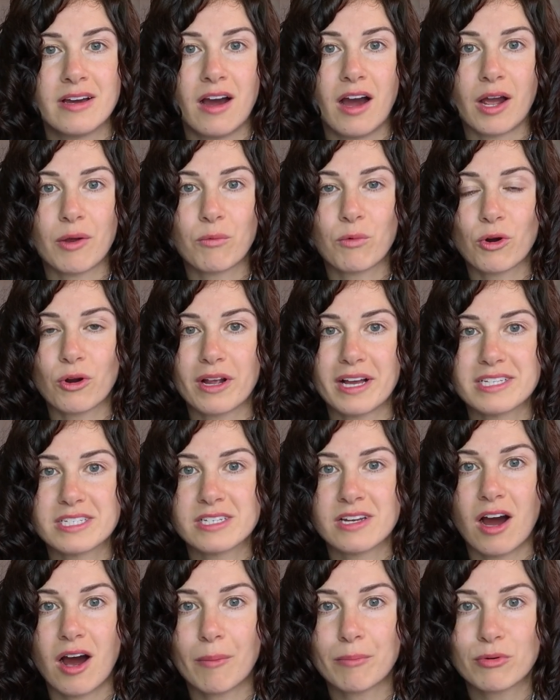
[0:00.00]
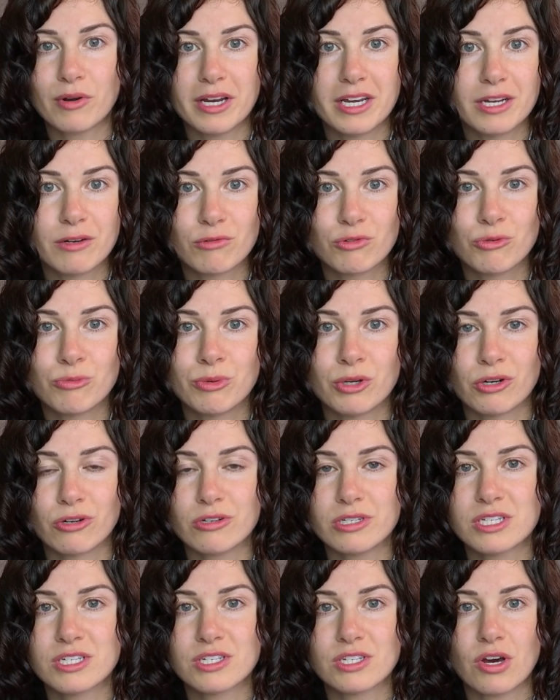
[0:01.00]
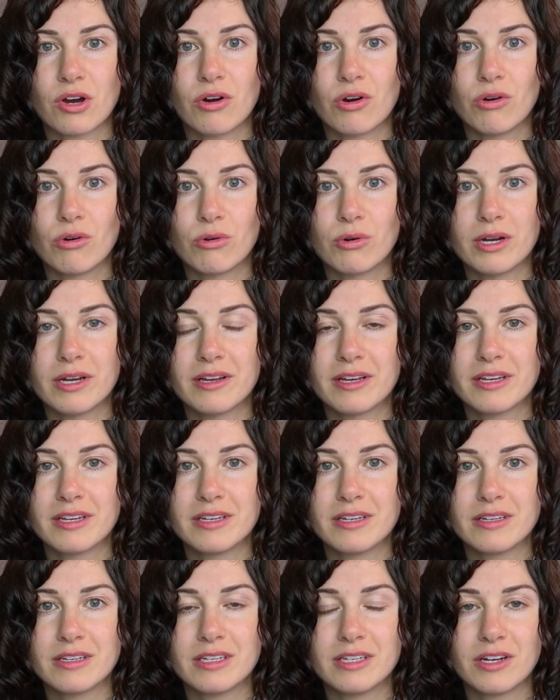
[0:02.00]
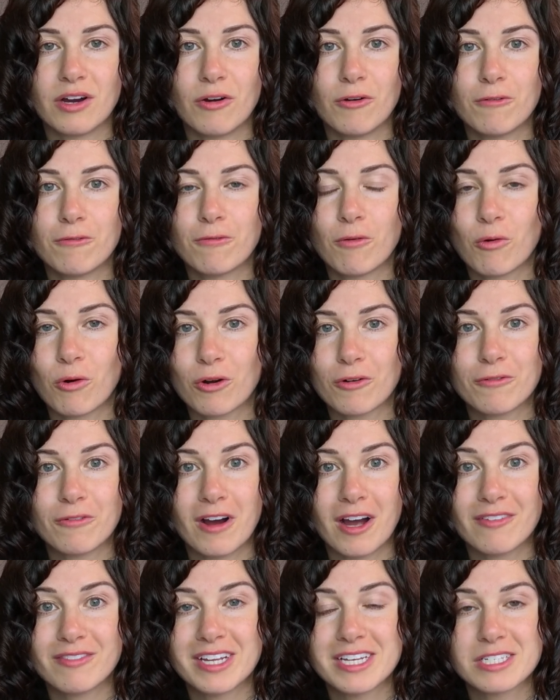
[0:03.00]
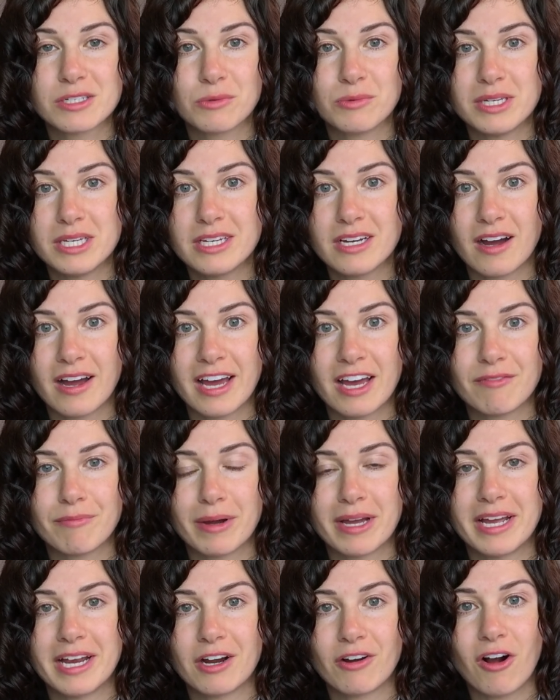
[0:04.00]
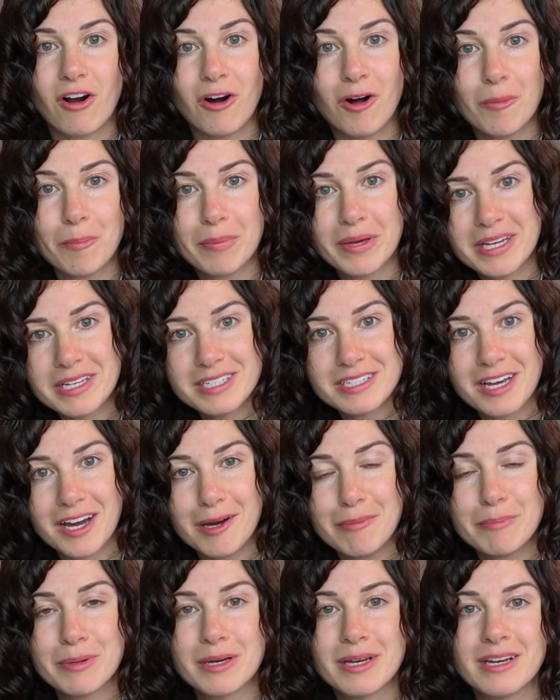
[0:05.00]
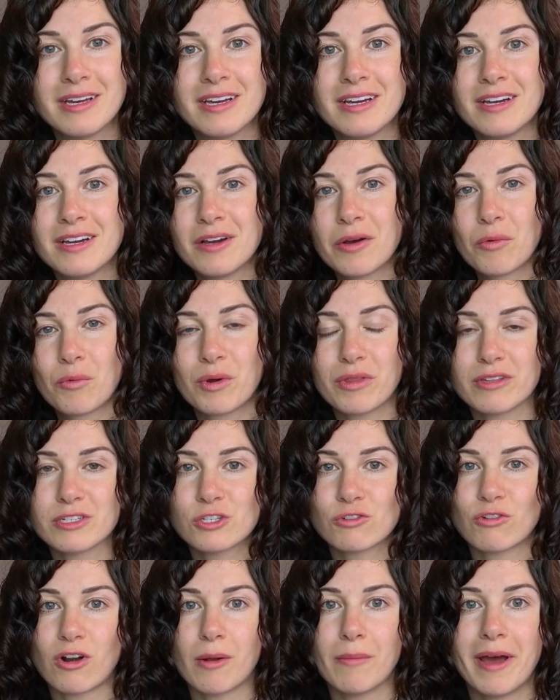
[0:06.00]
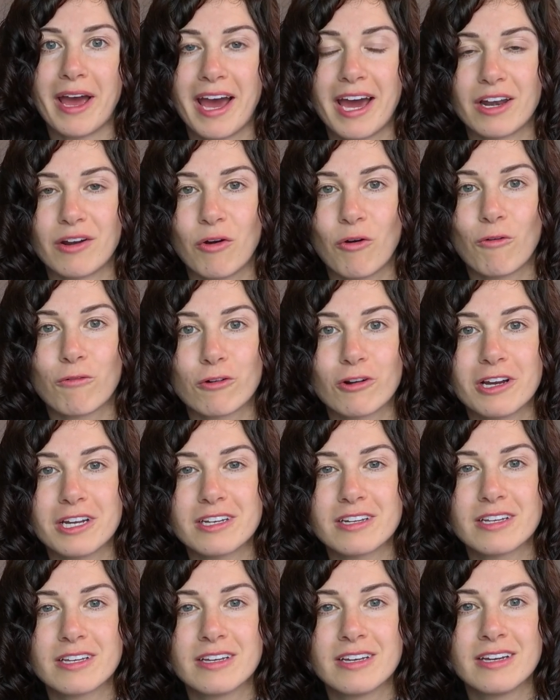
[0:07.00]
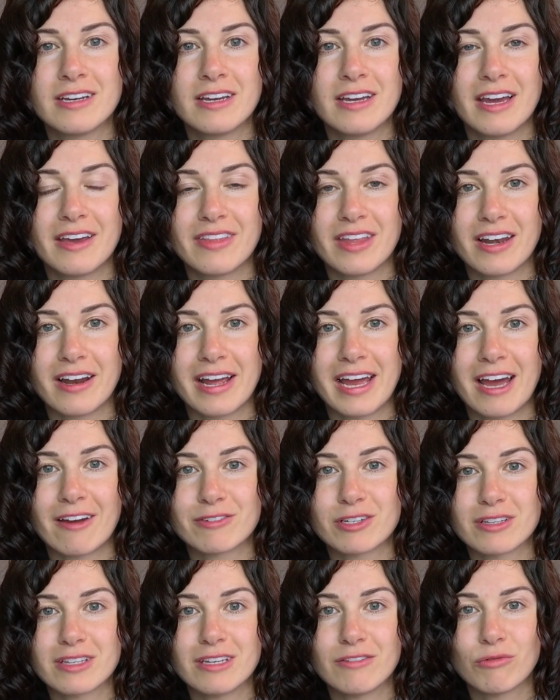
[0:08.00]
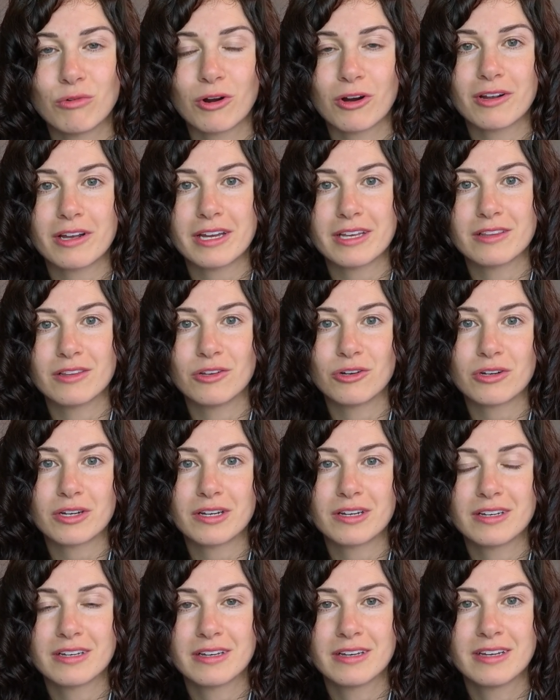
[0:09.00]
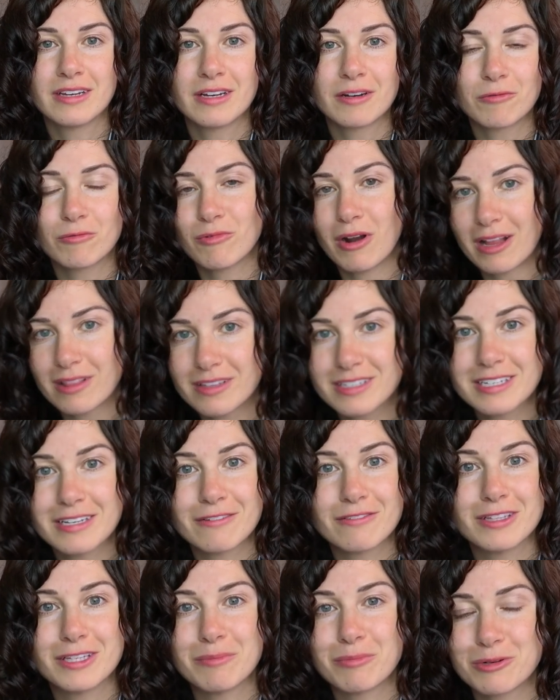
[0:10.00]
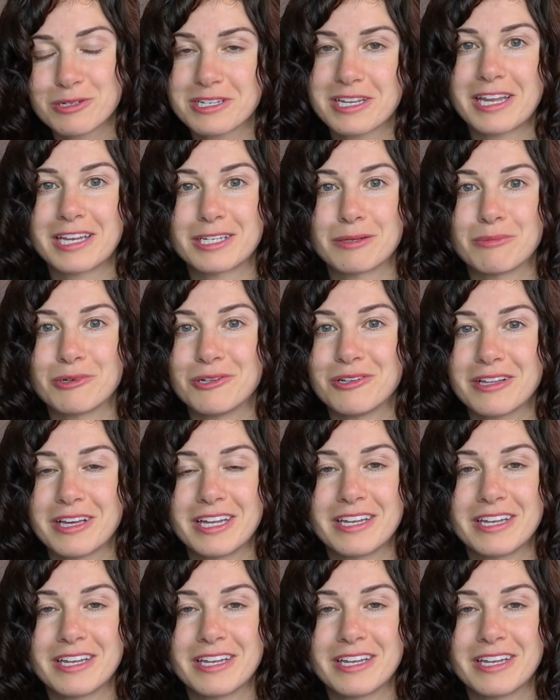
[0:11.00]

I work as an operating room nurse, so, you know, four or five days a week, I have my hair all pinned up with a scrub hat over it, and then I have to leave work and look relatively presentable.